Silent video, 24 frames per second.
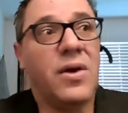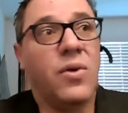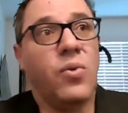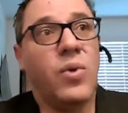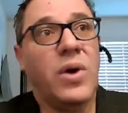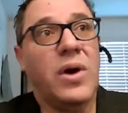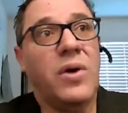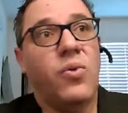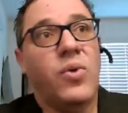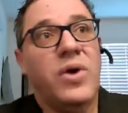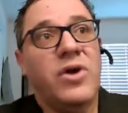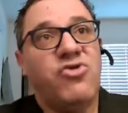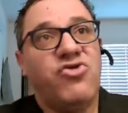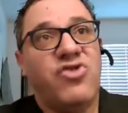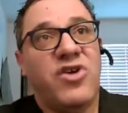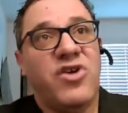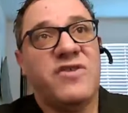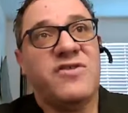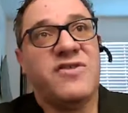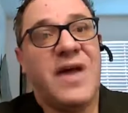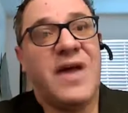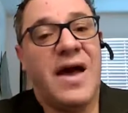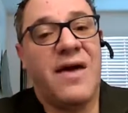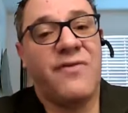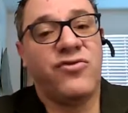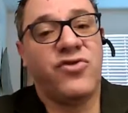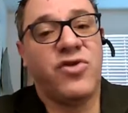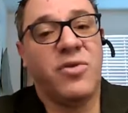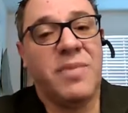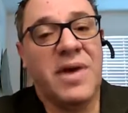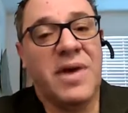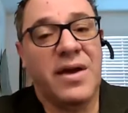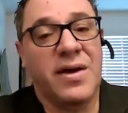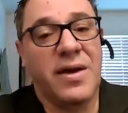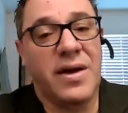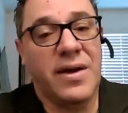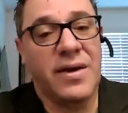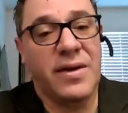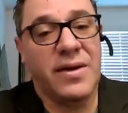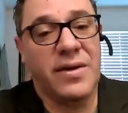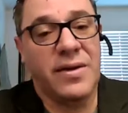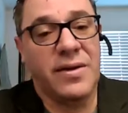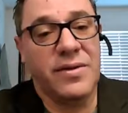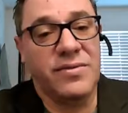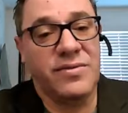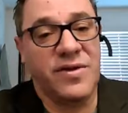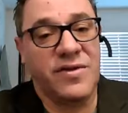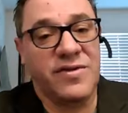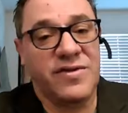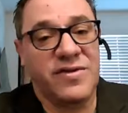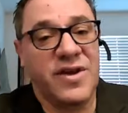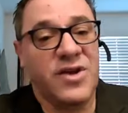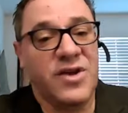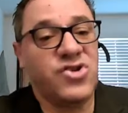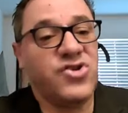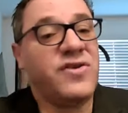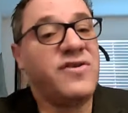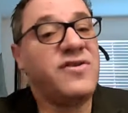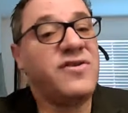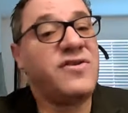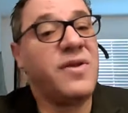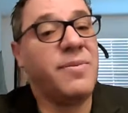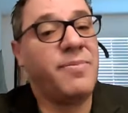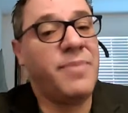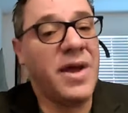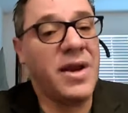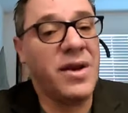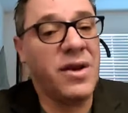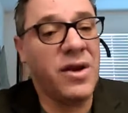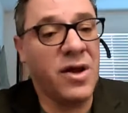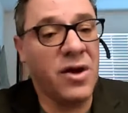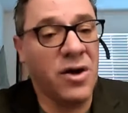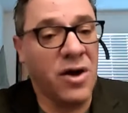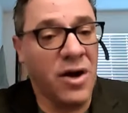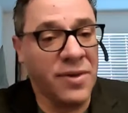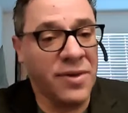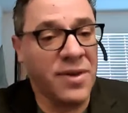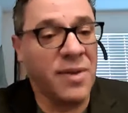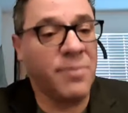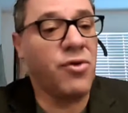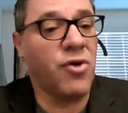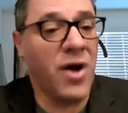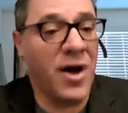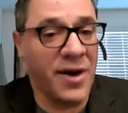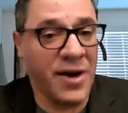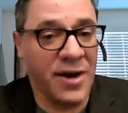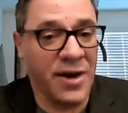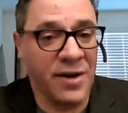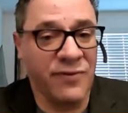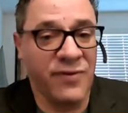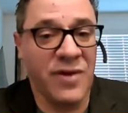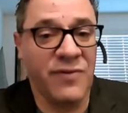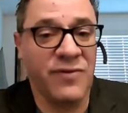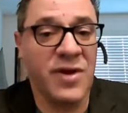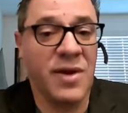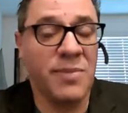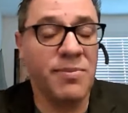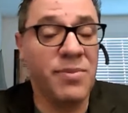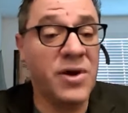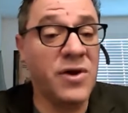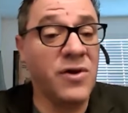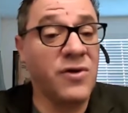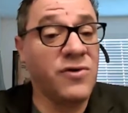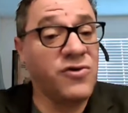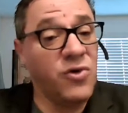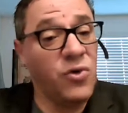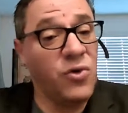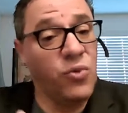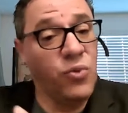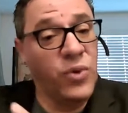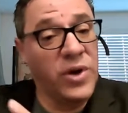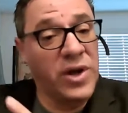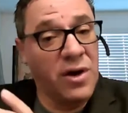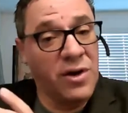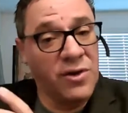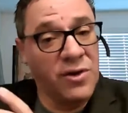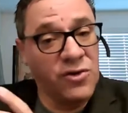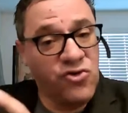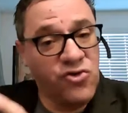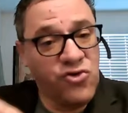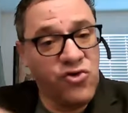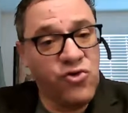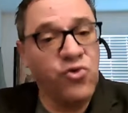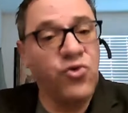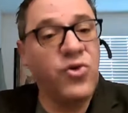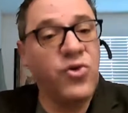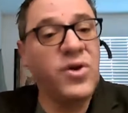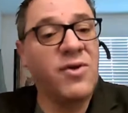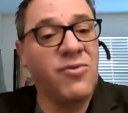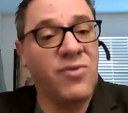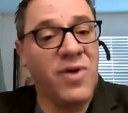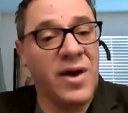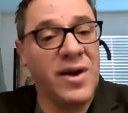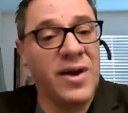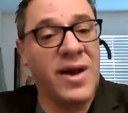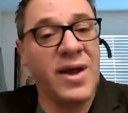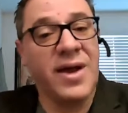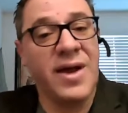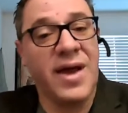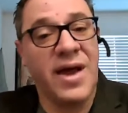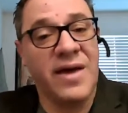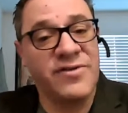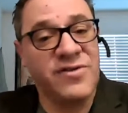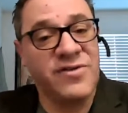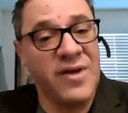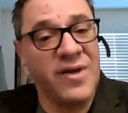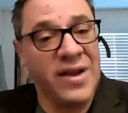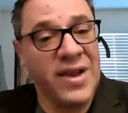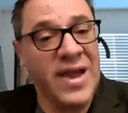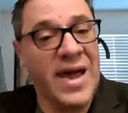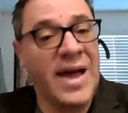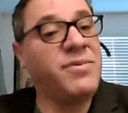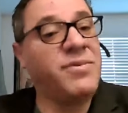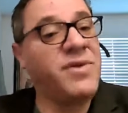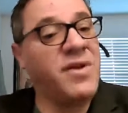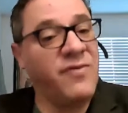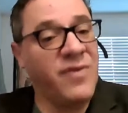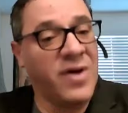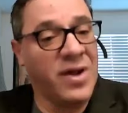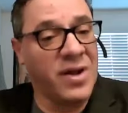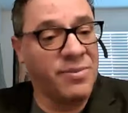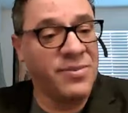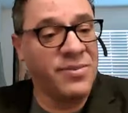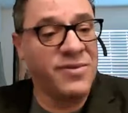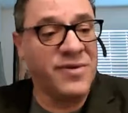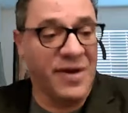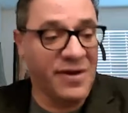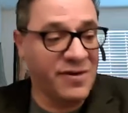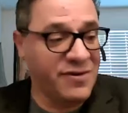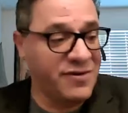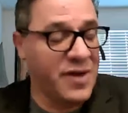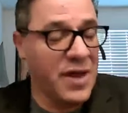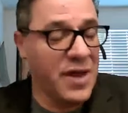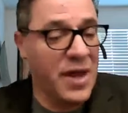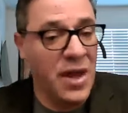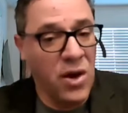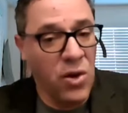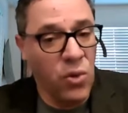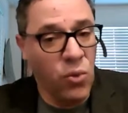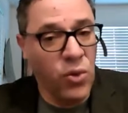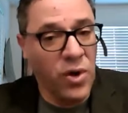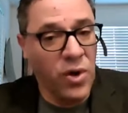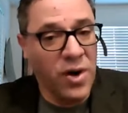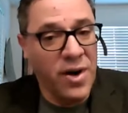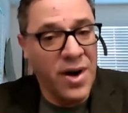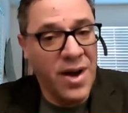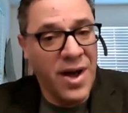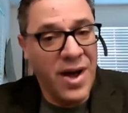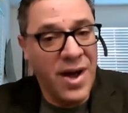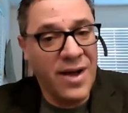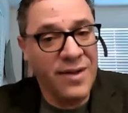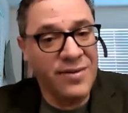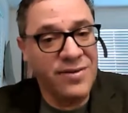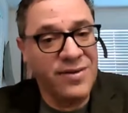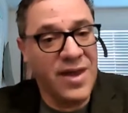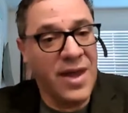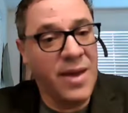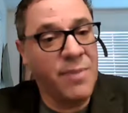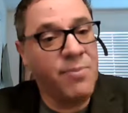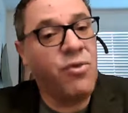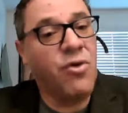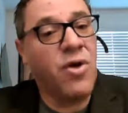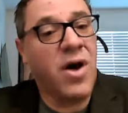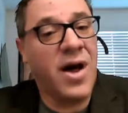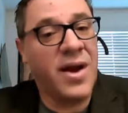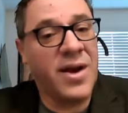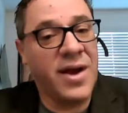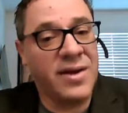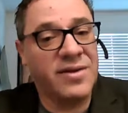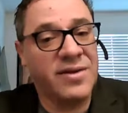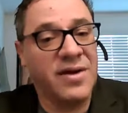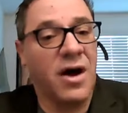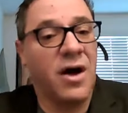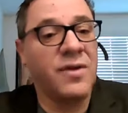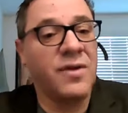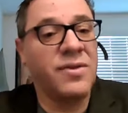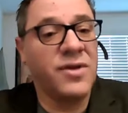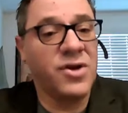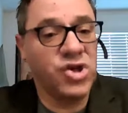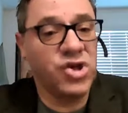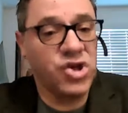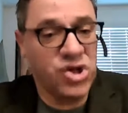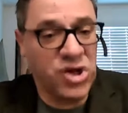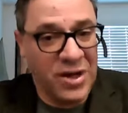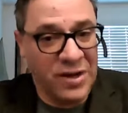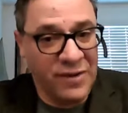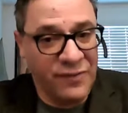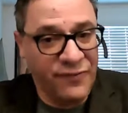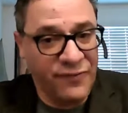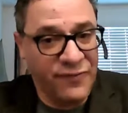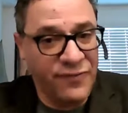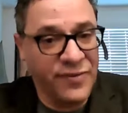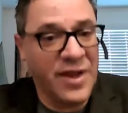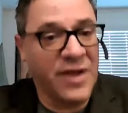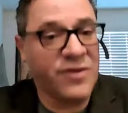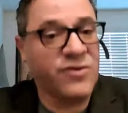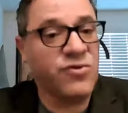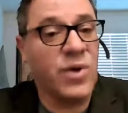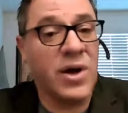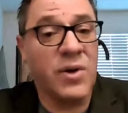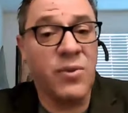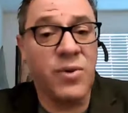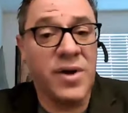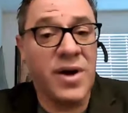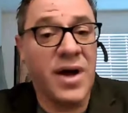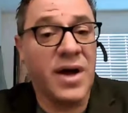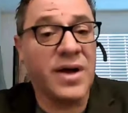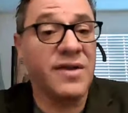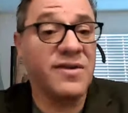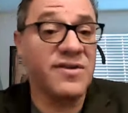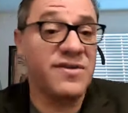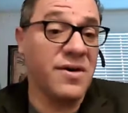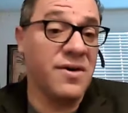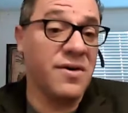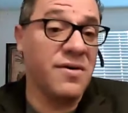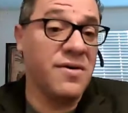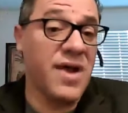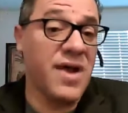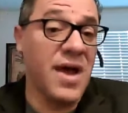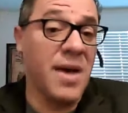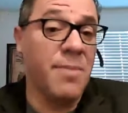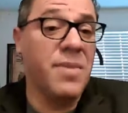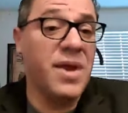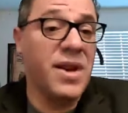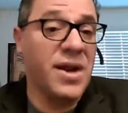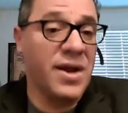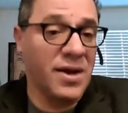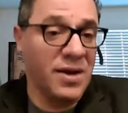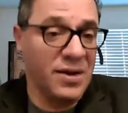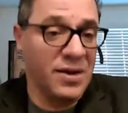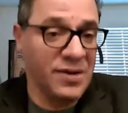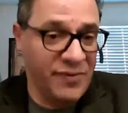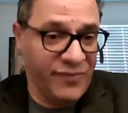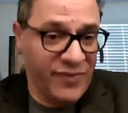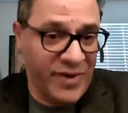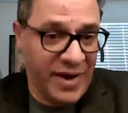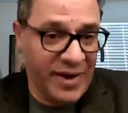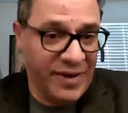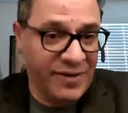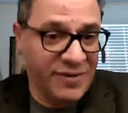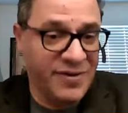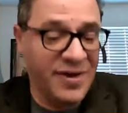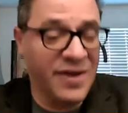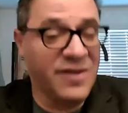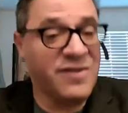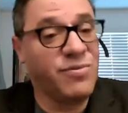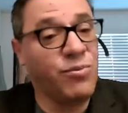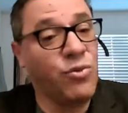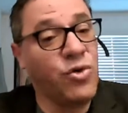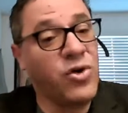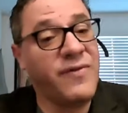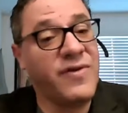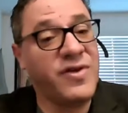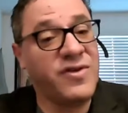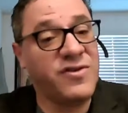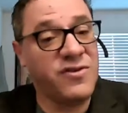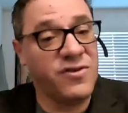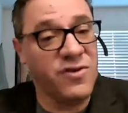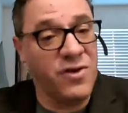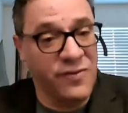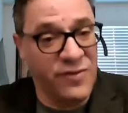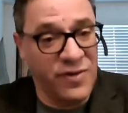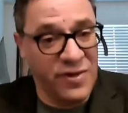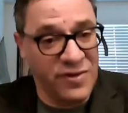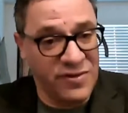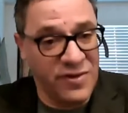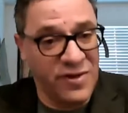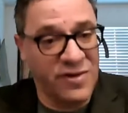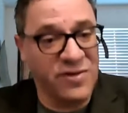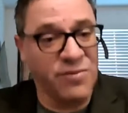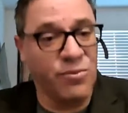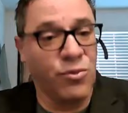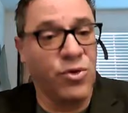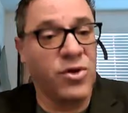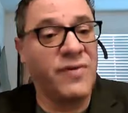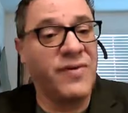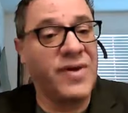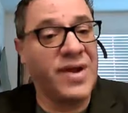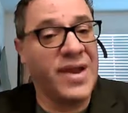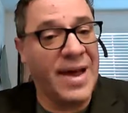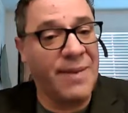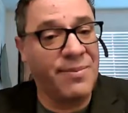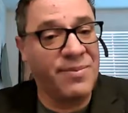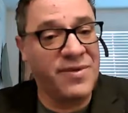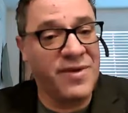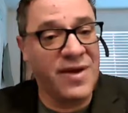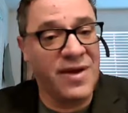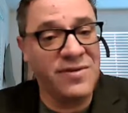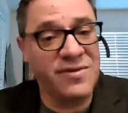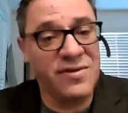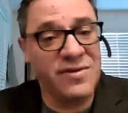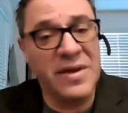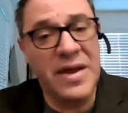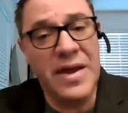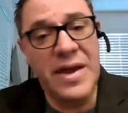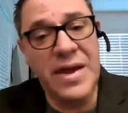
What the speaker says: We just have to make decisions depending on the product, Vivian, because we are truly running as a lab developed test. We're not a product on the shelf. That's why we're not considered a medical device. It's more of a service. It's more of a lab test.